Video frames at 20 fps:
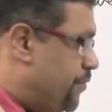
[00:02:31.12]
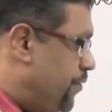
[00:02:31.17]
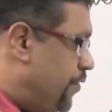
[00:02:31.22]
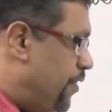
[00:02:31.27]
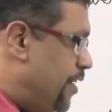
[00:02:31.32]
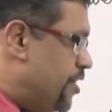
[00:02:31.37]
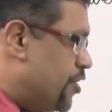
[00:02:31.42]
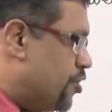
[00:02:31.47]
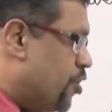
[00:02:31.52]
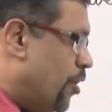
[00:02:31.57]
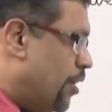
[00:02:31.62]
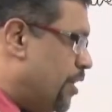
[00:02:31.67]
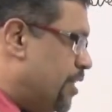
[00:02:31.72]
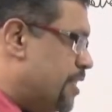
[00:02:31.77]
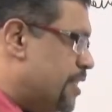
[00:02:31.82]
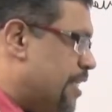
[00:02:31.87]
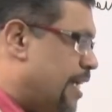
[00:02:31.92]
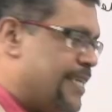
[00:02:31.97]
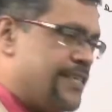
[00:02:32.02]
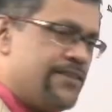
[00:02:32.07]
first quarter
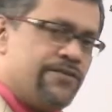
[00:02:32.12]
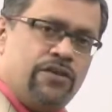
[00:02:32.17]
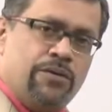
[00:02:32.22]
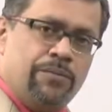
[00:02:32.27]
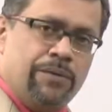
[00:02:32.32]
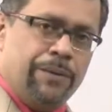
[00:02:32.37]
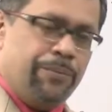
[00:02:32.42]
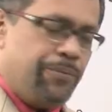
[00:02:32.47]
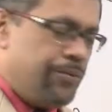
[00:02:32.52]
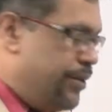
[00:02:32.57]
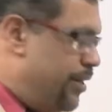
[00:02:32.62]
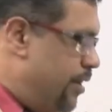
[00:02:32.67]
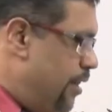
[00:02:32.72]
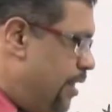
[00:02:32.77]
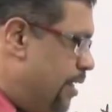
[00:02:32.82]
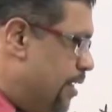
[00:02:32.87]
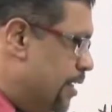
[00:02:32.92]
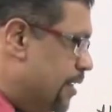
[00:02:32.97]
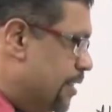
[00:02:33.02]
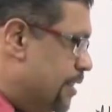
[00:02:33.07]
starts from April,
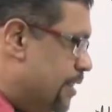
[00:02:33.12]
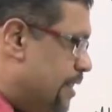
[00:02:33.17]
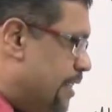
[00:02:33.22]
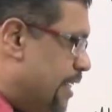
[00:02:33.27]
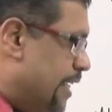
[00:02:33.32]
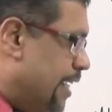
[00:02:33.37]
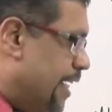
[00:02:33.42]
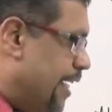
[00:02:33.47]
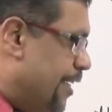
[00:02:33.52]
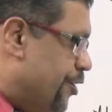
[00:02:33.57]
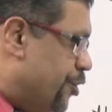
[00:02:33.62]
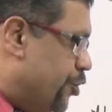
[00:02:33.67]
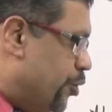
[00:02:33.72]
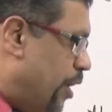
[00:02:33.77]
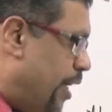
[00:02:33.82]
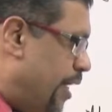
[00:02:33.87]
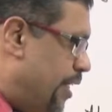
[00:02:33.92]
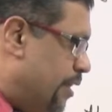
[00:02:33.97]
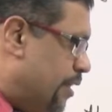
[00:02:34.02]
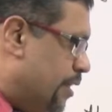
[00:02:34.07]
second
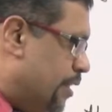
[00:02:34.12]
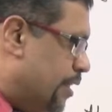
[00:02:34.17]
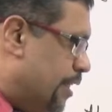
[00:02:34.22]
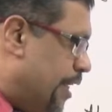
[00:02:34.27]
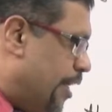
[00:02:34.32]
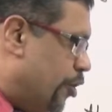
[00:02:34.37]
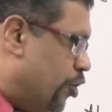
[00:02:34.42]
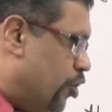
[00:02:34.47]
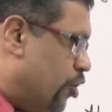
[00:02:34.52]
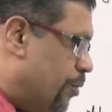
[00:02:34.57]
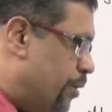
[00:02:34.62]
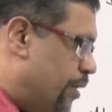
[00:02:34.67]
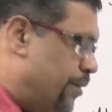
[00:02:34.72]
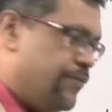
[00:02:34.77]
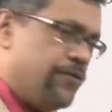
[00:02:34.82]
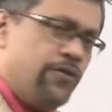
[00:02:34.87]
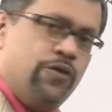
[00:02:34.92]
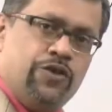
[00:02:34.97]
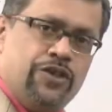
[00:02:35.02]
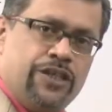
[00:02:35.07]
July, third October,
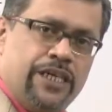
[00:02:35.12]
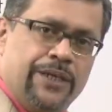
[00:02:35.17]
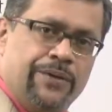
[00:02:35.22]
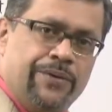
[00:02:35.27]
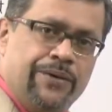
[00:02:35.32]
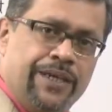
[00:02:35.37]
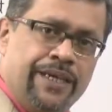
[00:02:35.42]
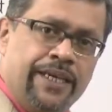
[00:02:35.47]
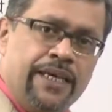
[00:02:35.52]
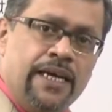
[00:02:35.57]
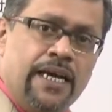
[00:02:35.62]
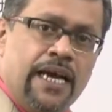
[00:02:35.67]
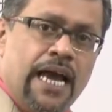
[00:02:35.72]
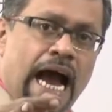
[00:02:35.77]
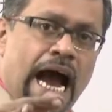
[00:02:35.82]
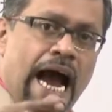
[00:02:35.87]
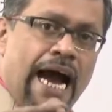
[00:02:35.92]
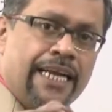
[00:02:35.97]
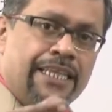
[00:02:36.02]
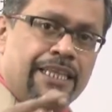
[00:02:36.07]
fourth January.
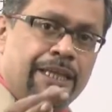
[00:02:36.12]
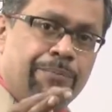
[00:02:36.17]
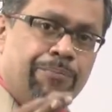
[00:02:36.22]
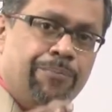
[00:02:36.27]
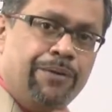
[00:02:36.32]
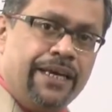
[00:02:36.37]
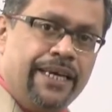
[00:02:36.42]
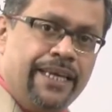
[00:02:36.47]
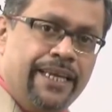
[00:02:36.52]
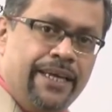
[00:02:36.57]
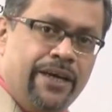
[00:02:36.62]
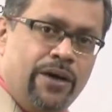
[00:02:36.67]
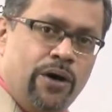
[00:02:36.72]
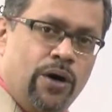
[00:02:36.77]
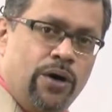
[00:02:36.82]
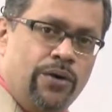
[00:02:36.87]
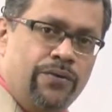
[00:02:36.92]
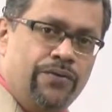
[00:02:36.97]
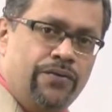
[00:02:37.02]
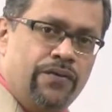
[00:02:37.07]
At the beginning
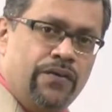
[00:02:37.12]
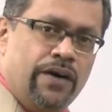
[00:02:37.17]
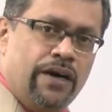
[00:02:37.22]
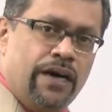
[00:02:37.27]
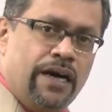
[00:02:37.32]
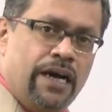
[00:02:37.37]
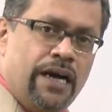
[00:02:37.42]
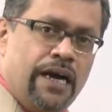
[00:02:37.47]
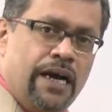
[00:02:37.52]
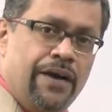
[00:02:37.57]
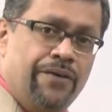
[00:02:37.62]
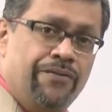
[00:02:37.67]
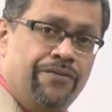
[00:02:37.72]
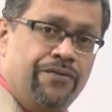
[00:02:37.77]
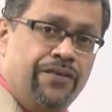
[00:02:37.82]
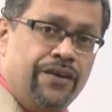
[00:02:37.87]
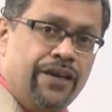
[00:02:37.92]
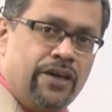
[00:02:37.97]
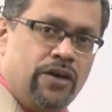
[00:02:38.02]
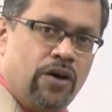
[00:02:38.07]
of
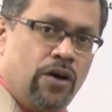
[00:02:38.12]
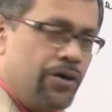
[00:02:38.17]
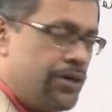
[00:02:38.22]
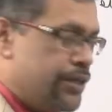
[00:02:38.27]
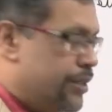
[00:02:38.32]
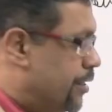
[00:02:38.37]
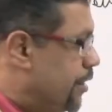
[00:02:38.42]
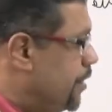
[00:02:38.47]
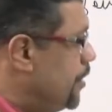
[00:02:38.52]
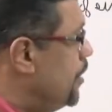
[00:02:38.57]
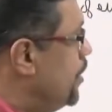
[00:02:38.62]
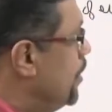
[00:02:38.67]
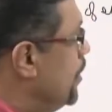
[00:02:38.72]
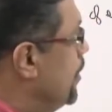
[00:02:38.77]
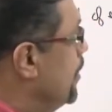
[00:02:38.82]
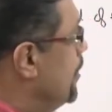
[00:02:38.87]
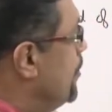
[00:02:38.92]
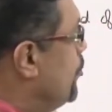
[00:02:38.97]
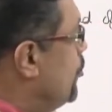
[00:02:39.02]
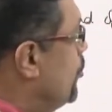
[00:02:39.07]
every quarter.
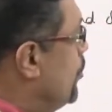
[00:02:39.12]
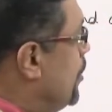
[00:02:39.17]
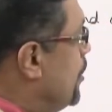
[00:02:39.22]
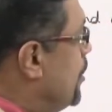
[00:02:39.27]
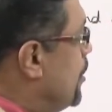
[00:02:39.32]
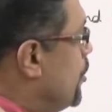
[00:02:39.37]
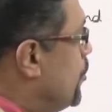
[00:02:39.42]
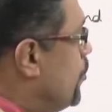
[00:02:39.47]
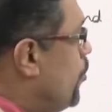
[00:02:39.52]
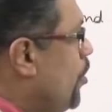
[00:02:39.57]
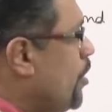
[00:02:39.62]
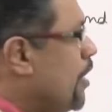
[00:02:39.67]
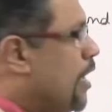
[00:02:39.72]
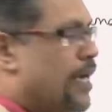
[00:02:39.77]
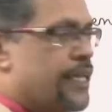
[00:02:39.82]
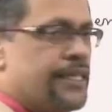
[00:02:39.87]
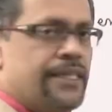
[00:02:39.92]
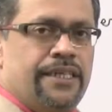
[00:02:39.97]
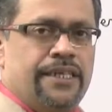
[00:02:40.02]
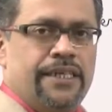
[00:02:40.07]
So this is what
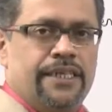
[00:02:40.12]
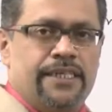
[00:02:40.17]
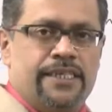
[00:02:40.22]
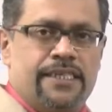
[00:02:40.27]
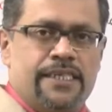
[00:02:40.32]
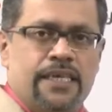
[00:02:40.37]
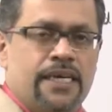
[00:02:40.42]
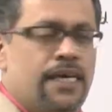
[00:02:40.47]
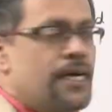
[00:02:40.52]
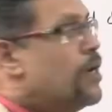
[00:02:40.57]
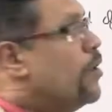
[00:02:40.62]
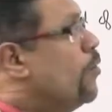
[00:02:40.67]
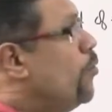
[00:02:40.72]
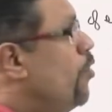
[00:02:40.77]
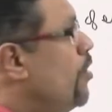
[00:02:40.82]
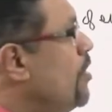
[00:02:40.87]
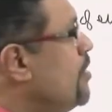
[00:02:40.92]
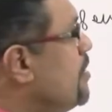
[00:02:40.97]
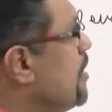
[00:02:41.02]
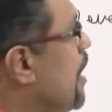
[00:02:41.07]
are the dates.
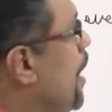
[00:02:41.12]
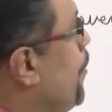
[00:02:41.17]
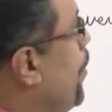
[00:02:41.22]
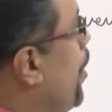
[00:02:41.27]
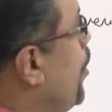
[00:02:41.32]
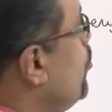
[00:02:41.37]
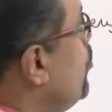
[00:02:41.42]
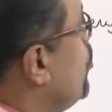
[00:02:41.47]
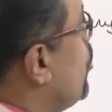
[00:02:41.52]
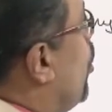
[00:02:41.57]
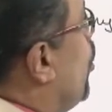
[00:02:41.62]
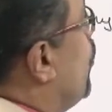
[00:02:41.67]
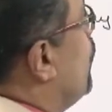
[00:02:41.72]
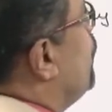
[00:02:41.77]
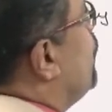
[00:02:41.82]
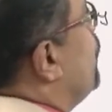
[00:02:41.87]
What is the amount of